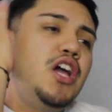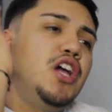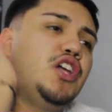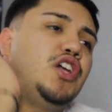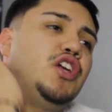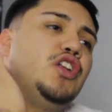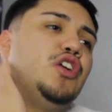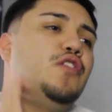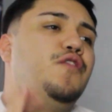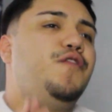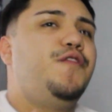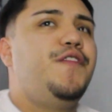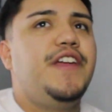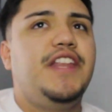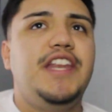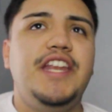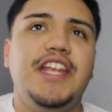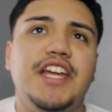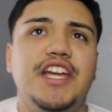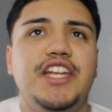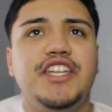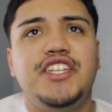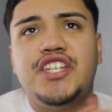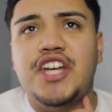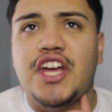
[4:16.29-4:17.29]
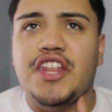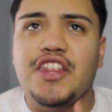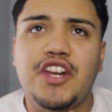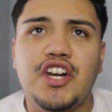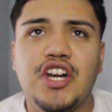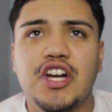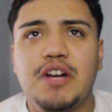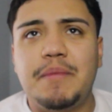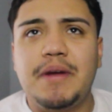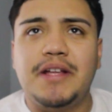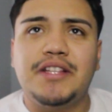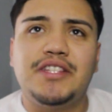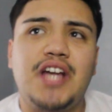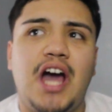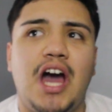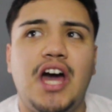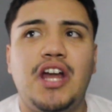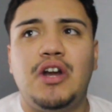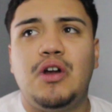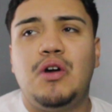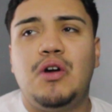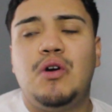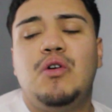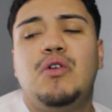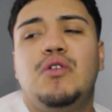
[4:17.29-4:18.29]
you know, feeding each other at
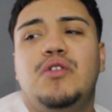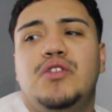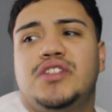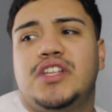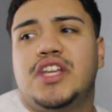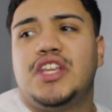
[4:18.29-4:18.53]
McDonald's,